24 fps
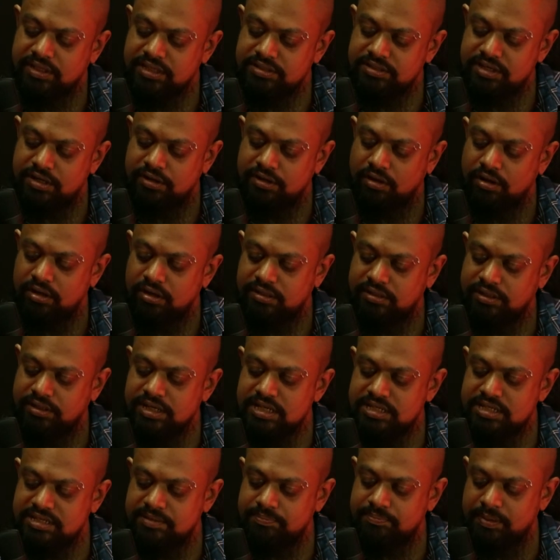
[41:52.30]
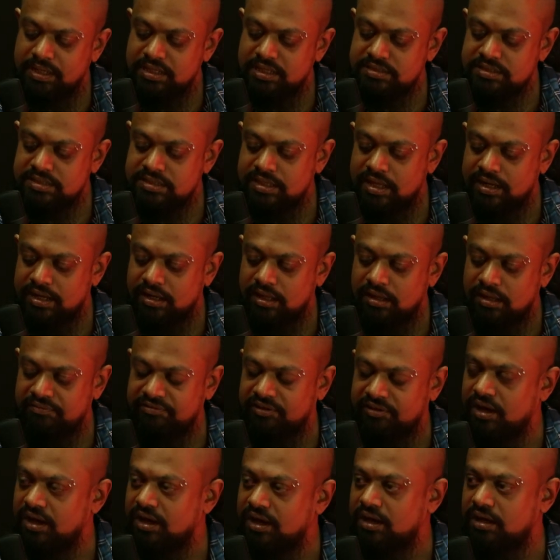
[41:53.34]
are not disciplines that are
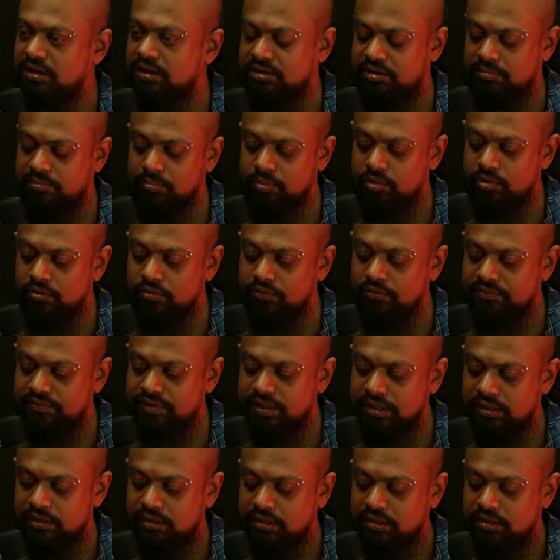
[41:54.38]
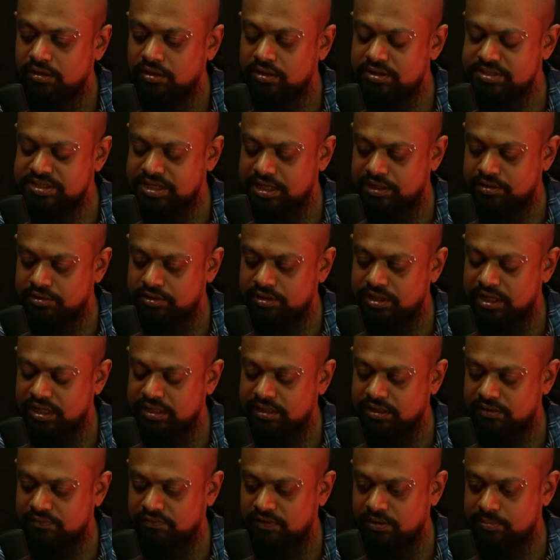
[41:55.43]
far removed or
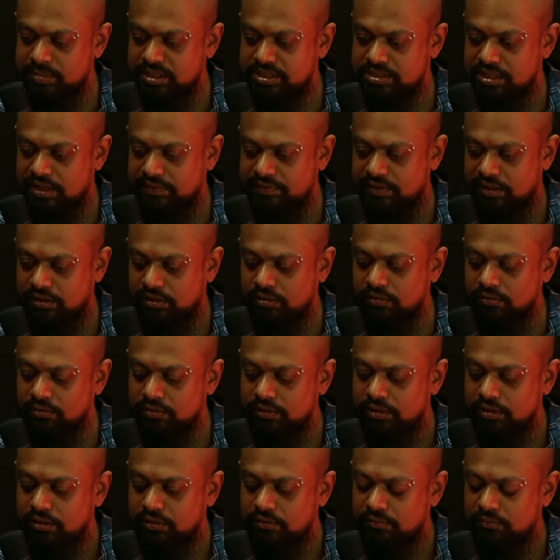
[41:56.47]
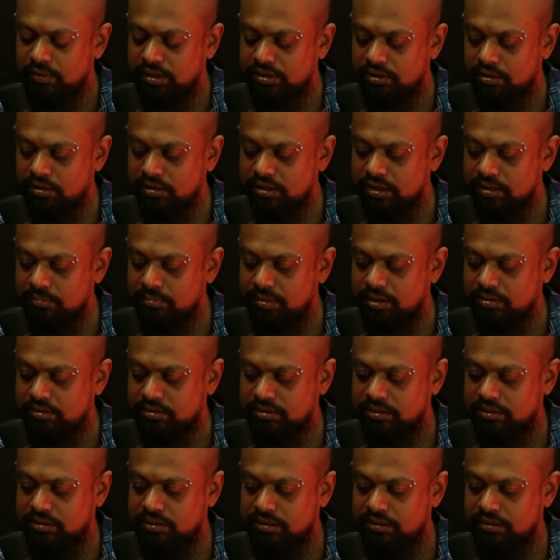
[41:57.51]
segregated from each other, no? No. We're talking about
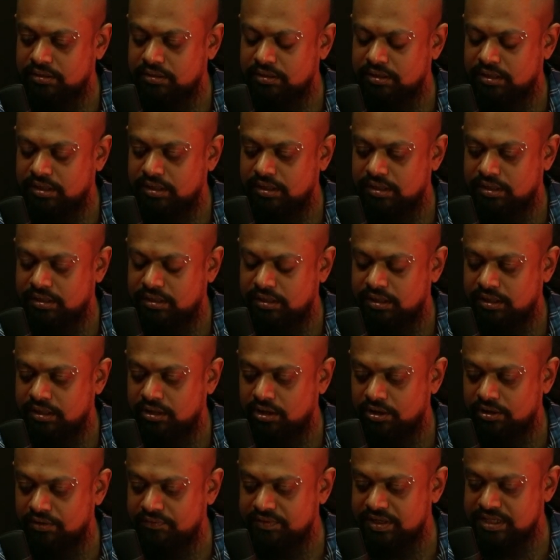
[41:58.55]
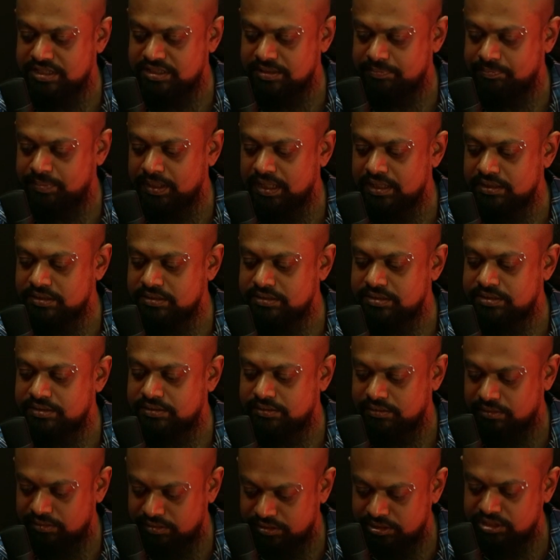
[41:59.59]
uh, a lot of disciplines.
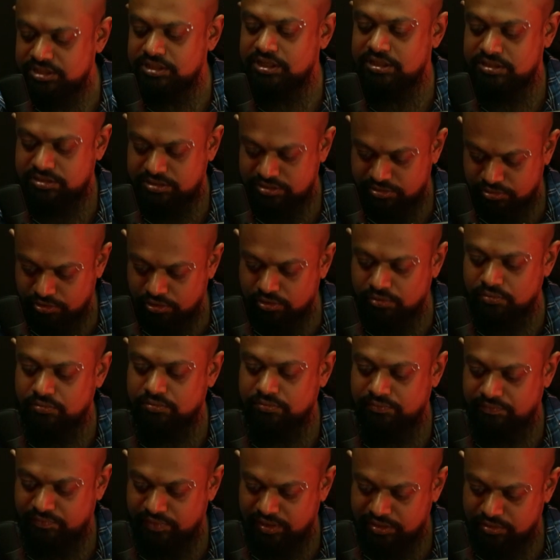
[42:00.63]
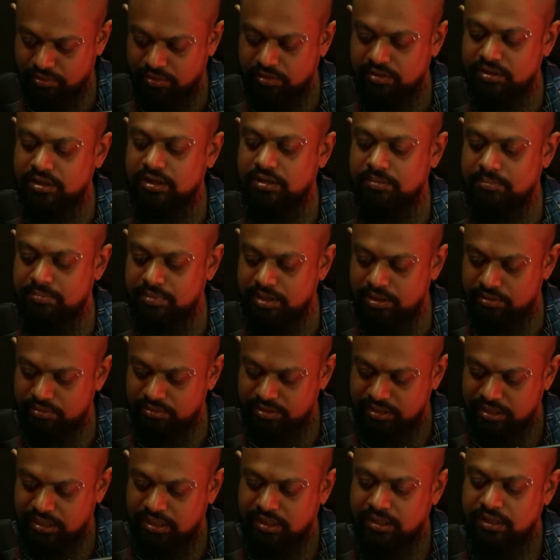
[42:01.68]
Yes, true. We're talking about
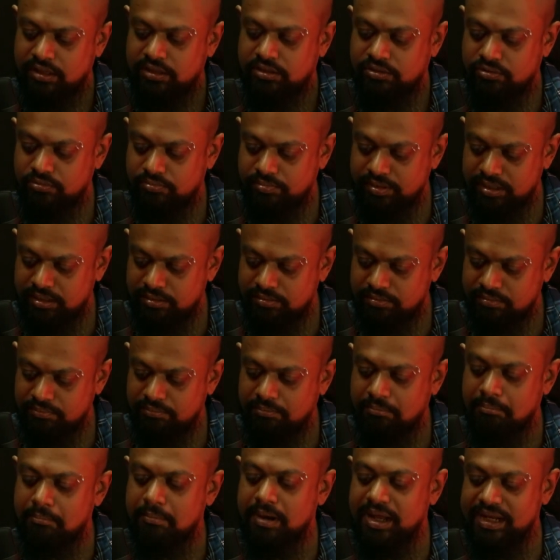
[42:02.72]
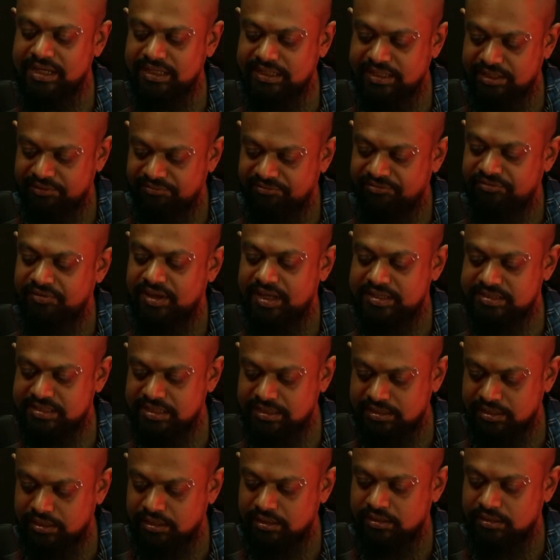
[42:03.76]
you've been
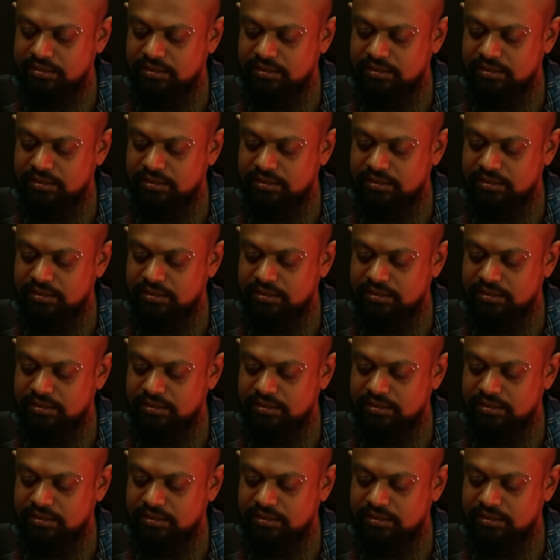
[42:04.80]
multifaceted,